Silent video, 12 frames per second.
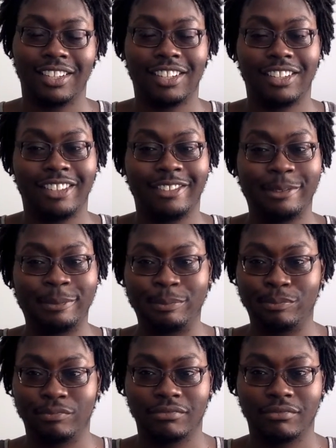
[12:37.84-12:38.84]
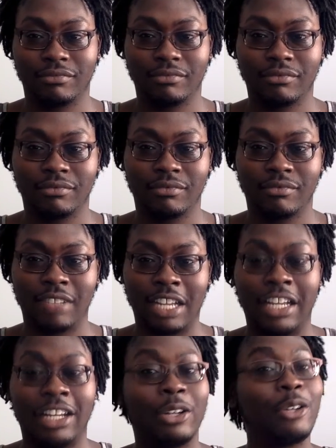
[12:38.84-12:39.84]

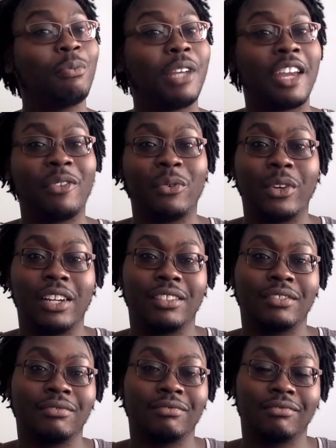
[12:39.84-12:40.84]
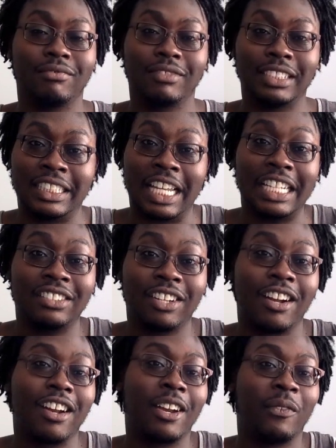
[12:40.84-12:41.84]
I hope everyone studies
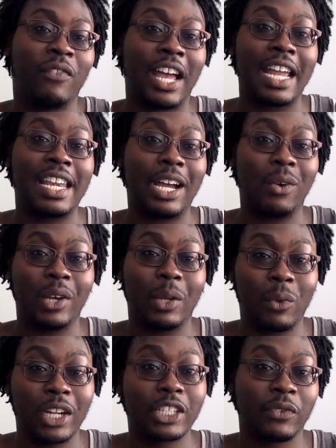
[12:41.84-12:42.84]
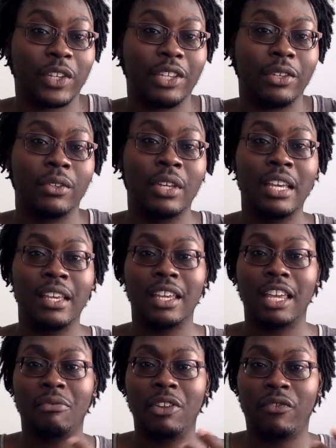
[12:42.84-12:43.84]
hard. Find out what works for you.
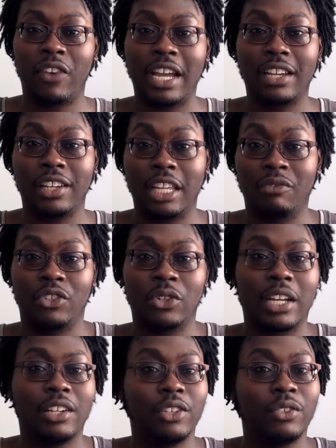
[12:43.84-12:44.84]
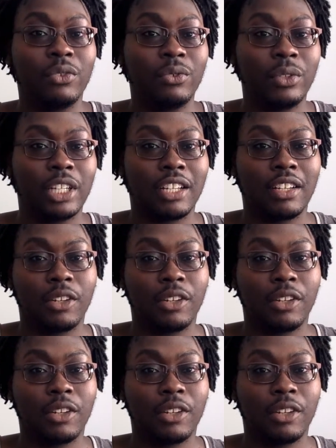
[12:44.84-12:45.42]
If you're trying to do,